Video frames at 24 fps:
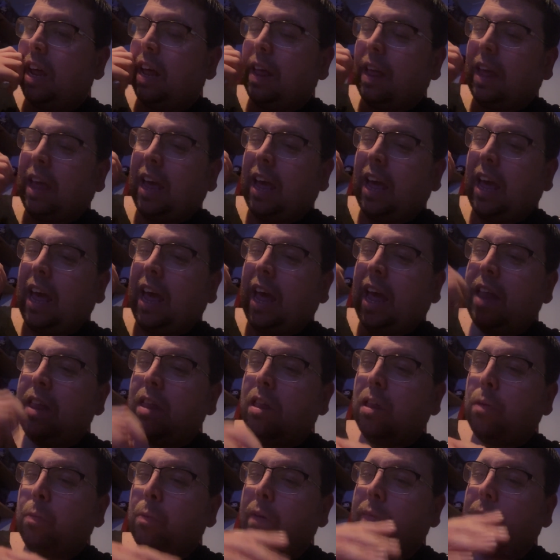it
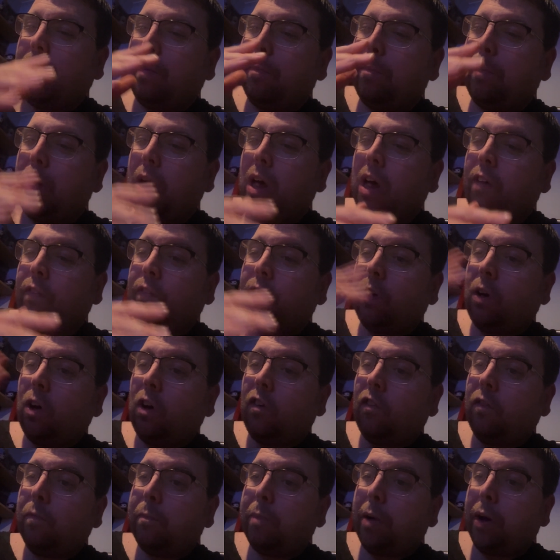ends with the birth
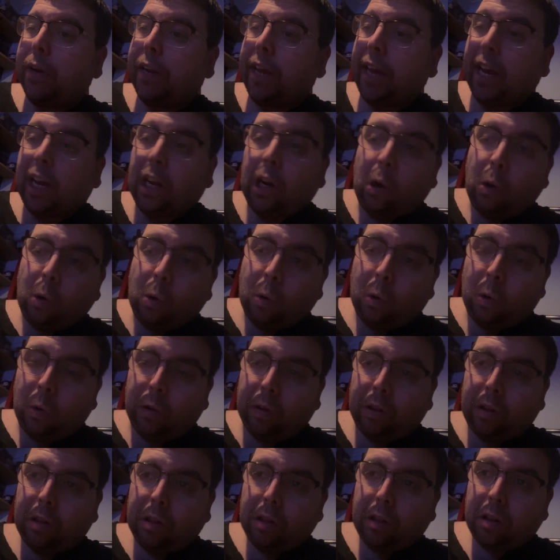of Buddy
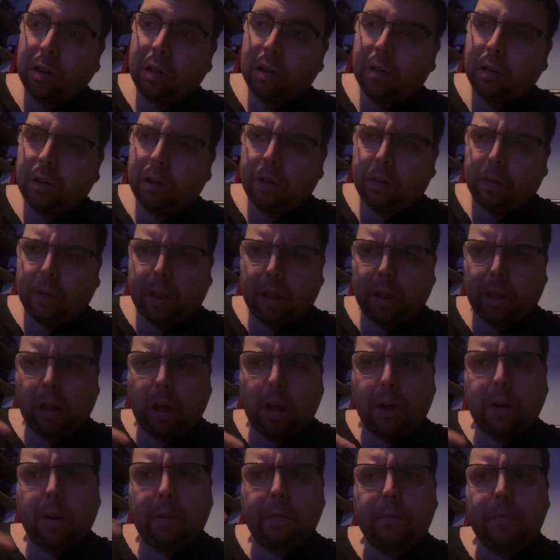Claus, the
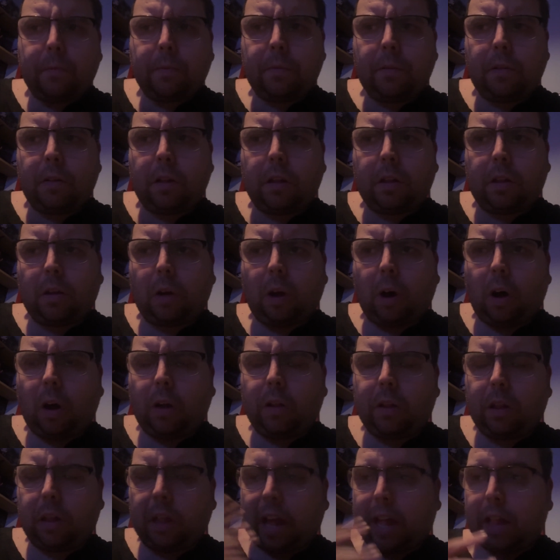son of Scott
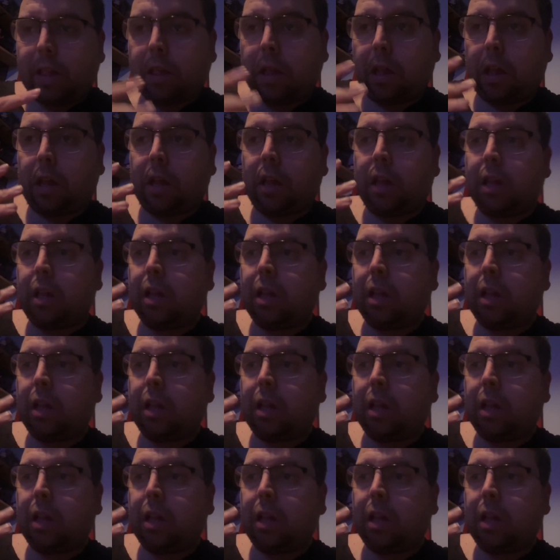Santa